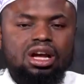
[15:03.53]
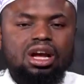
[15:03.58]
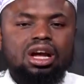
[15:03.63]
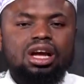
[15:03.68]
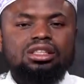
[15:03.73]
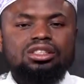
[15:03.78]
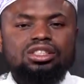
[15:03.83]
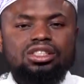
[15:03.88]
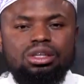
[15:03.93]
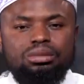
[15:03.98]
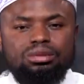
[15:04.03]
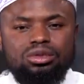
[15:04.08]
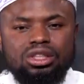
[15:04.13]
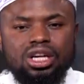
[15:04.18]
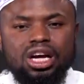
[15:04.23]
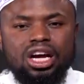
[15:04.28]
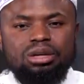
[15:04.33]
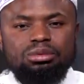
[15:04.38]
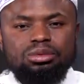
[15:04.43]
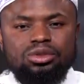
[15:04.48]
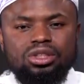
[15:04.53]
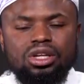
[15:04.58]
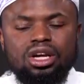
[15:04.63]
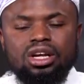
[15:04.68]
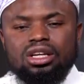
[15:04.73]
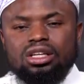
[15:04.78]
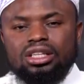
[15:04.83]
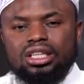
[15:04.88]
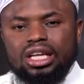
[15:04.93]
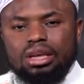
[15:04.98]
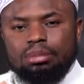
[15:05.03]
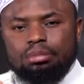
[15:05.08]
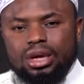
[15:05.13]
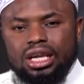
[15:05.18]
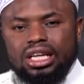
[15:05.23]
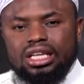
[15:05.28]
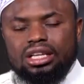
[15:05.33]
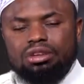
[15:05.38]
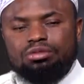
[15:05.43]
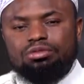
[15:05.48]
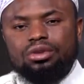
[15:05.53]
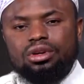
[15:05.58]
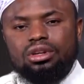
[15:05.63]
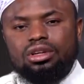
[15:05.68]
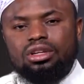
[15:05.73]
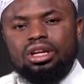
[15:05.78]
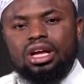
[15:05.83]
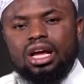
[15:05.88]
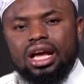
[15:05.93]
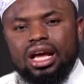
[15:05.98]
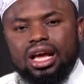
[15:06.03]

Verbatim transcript: and sometimes they may even